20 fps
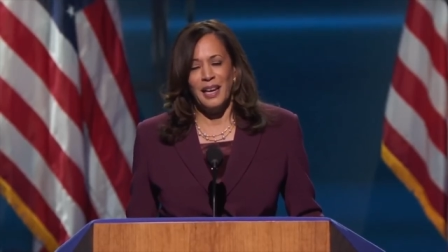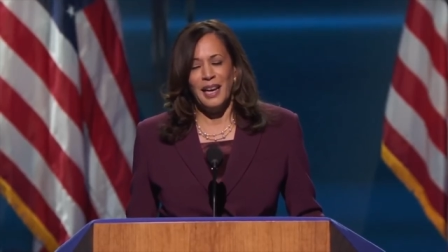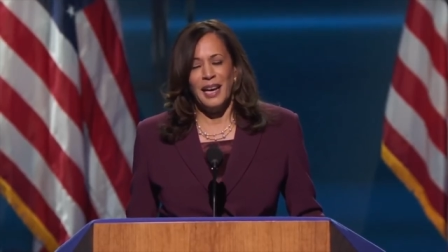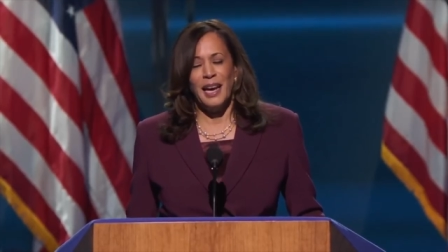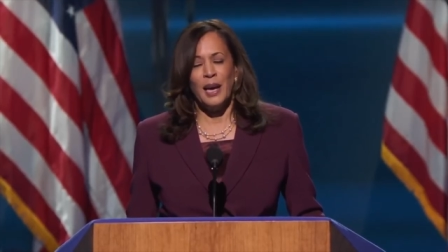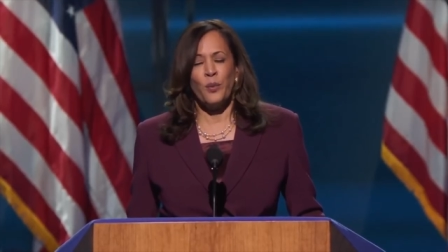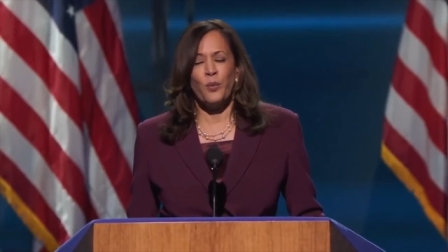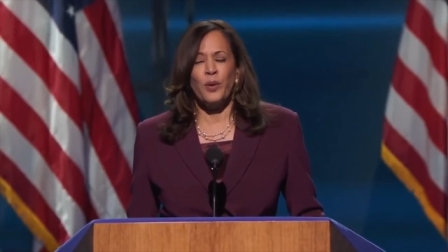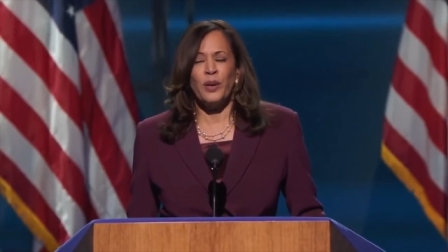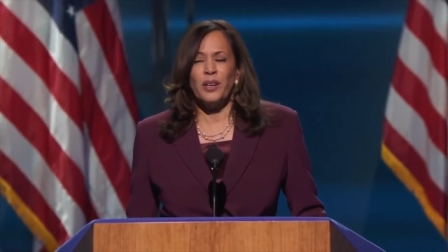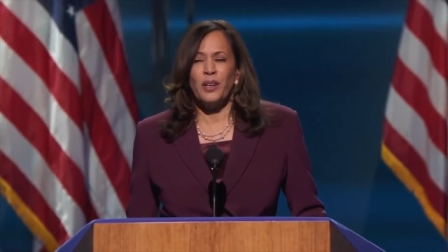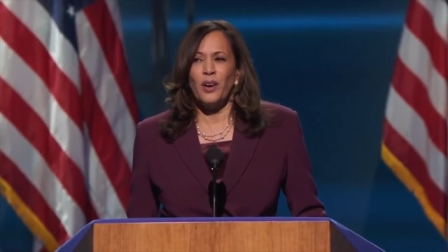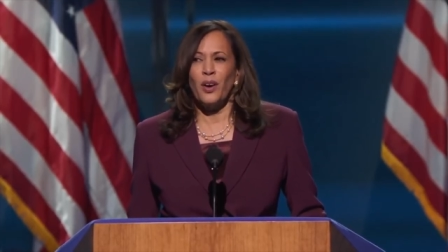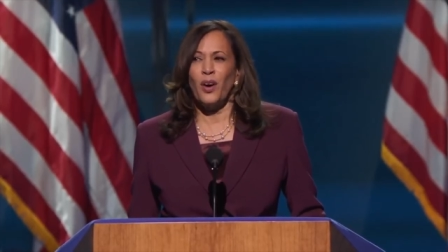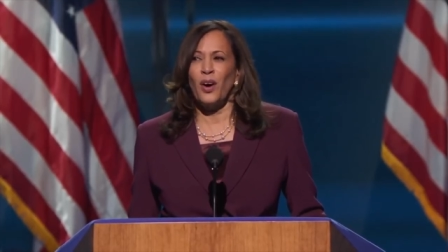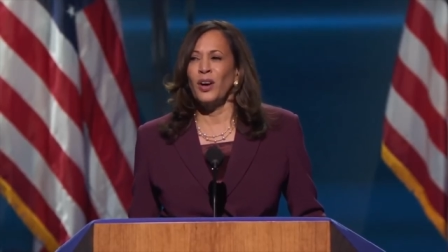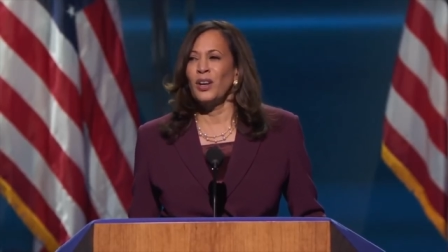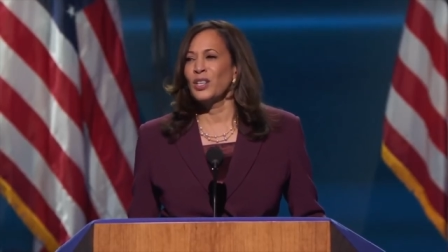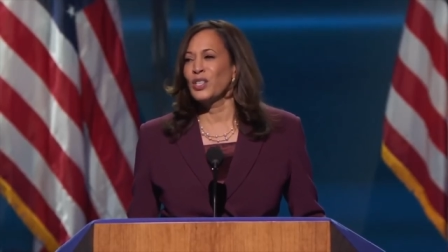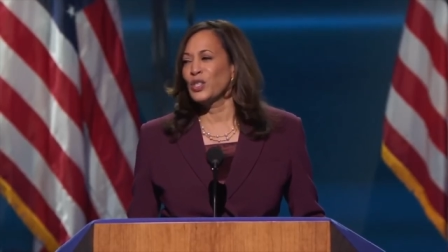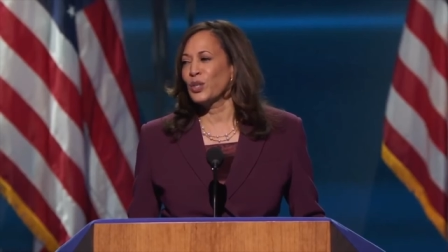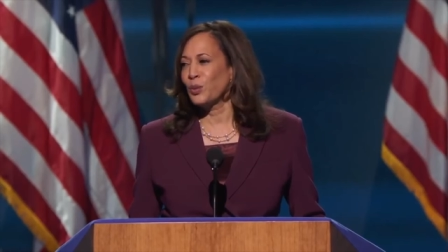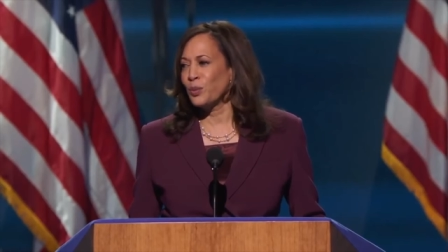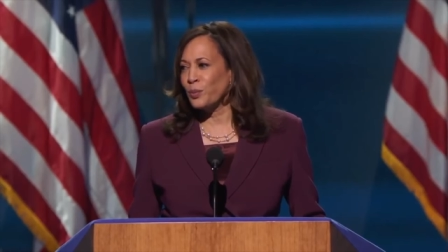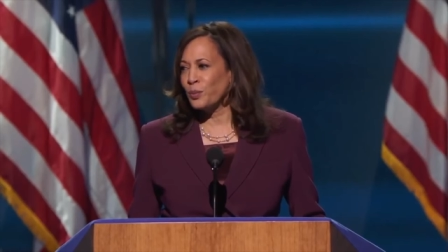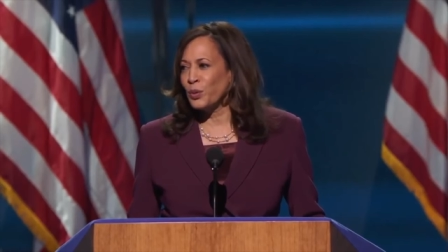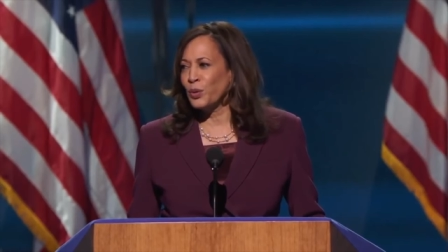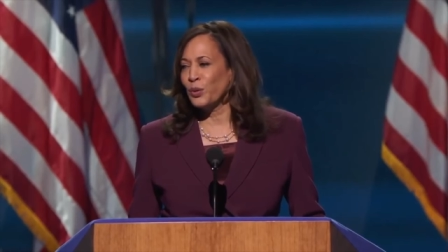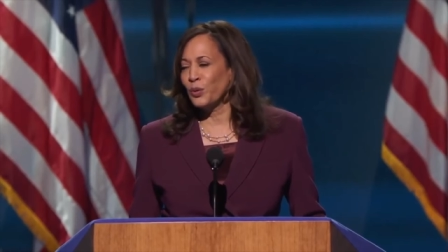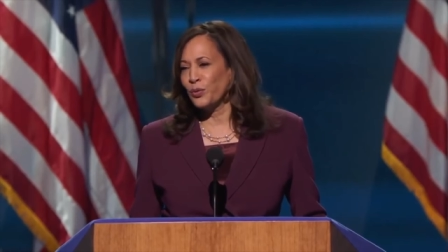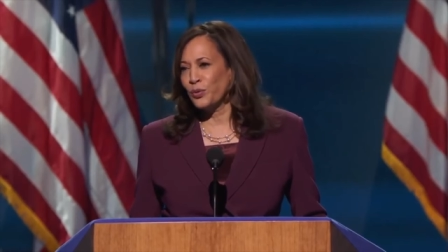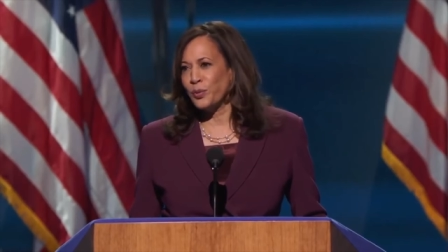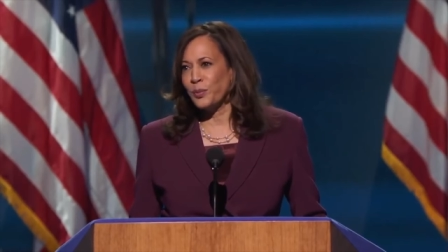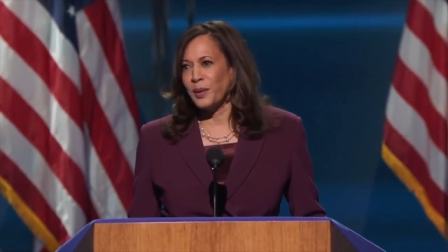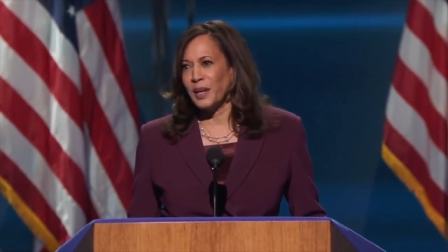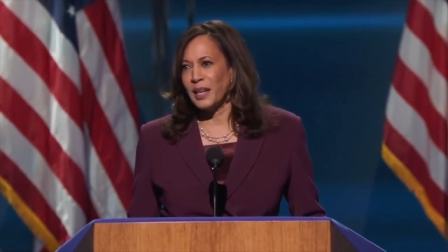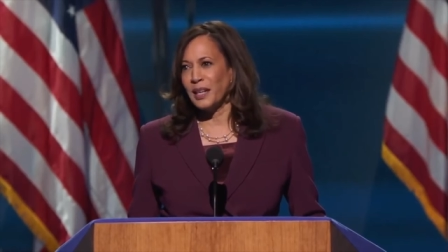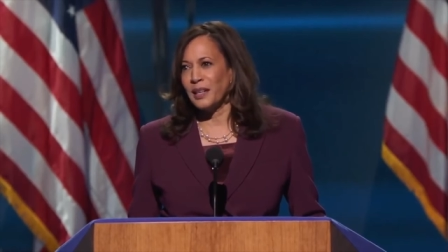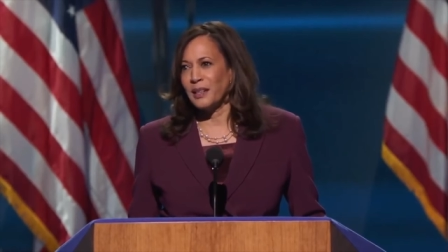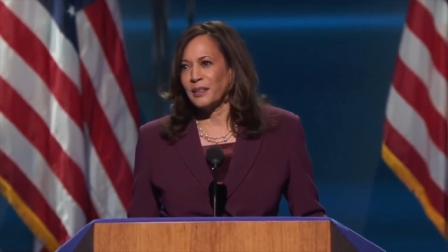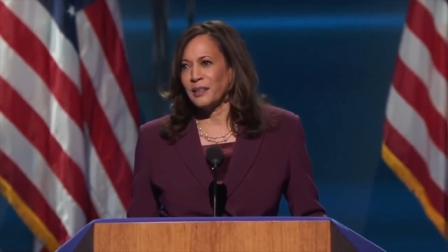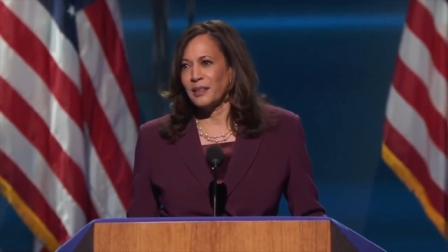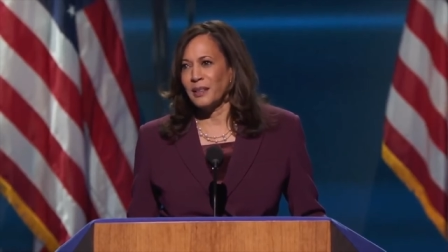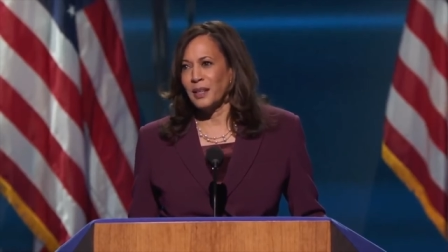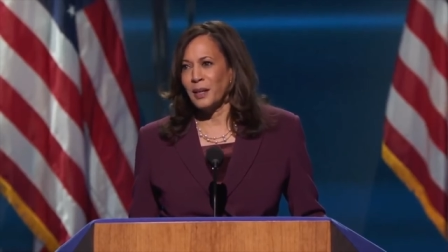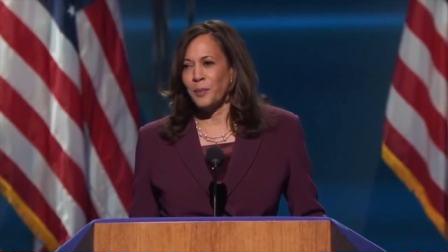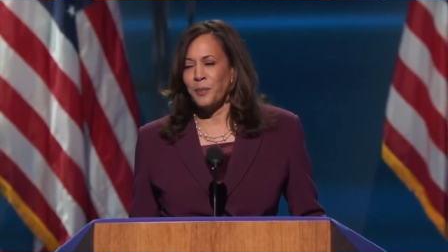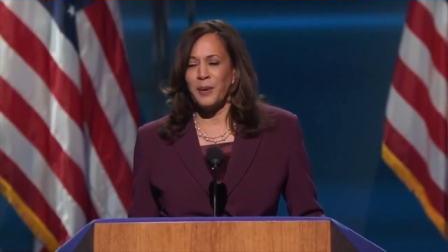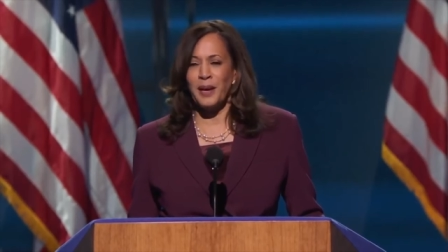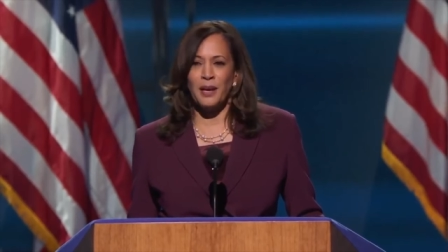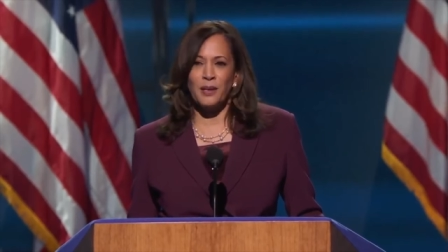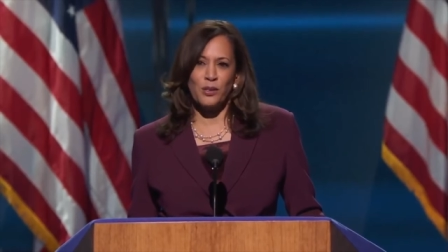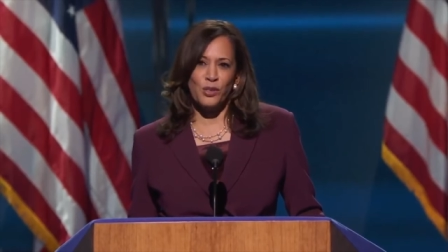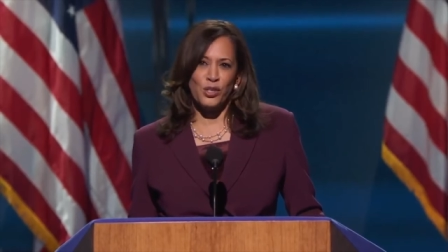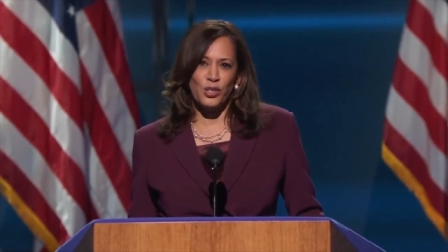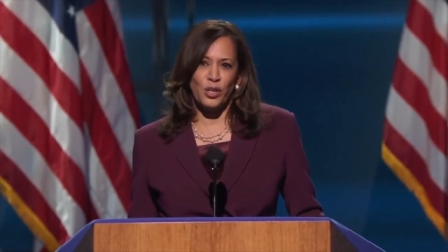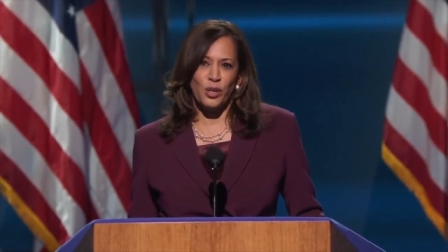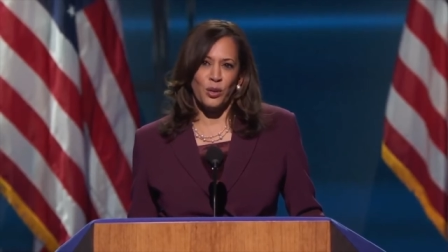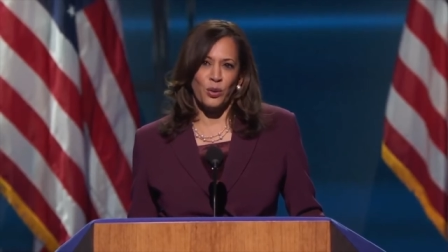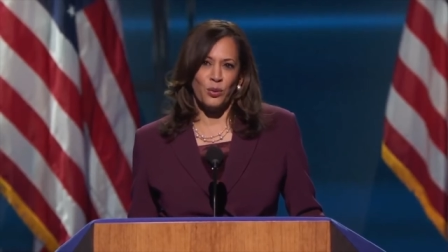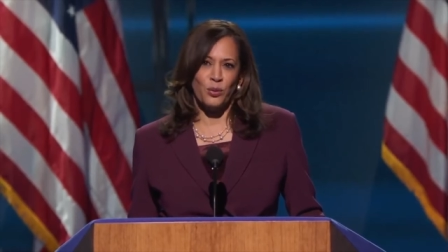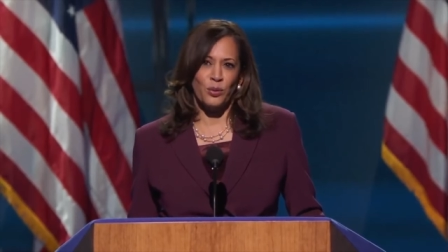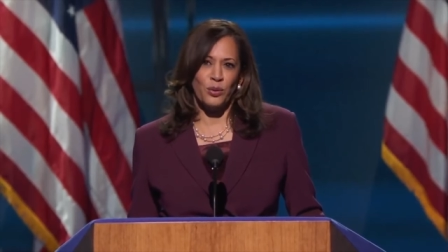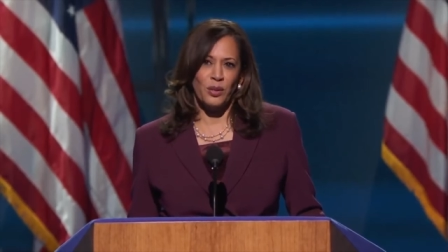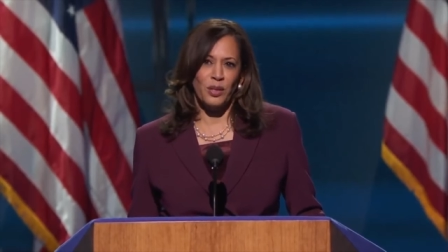And what also moved me about Joe